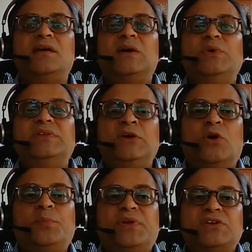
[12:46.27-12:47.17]
with the
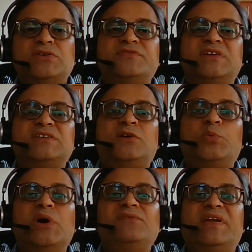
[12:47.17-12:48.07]
incorporation of Section
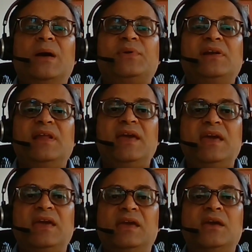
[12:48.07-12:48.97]
12 capital
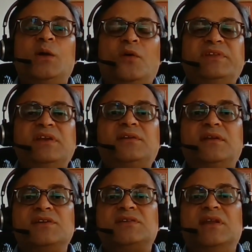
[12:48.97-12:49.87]
A of the
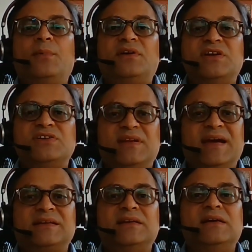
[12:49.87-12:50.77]
International Arbitration
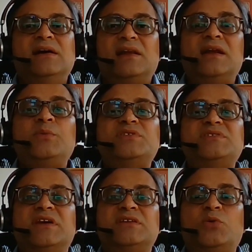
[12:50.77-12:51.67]
Act, read with
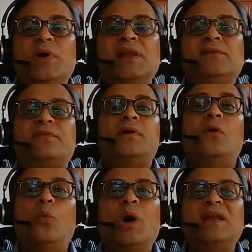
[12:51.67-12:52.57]
Section
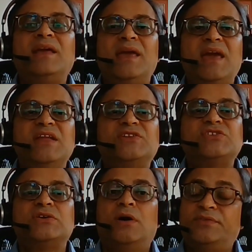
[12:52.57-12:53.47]

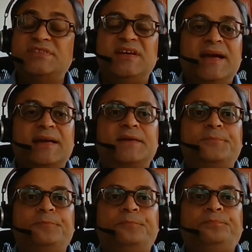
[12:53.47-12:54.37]
12(1)(h) of the said Act.
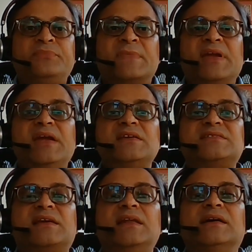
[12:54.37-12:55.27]
It
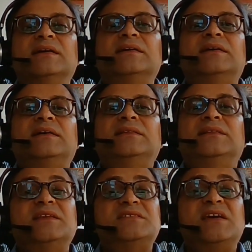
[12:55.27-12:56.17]
is clear
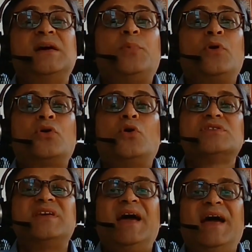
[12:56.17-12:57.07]
that the Singapore
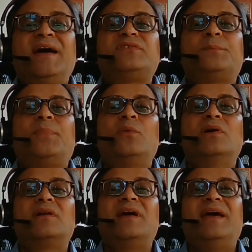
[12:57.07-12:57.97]
courts have the
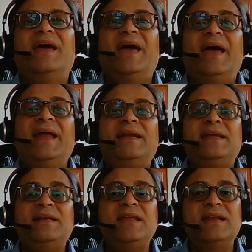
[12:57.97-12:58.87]
power
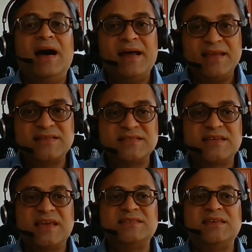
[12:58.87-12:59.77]
and indeed are
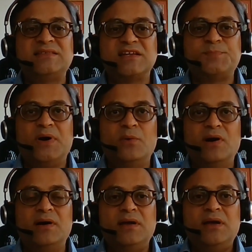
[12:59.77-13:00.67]
exercising such
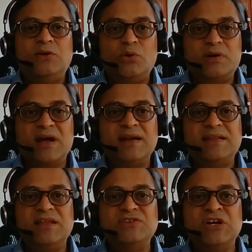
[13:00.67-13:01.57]
power to
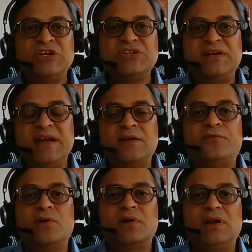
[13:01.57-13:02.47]
grant an injunction in aid of
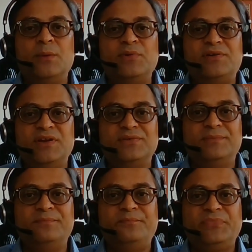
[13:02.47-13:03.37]
foreign
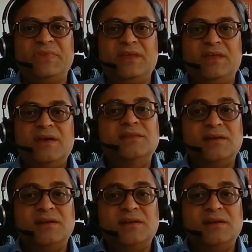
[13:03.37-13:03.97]
arbitration. The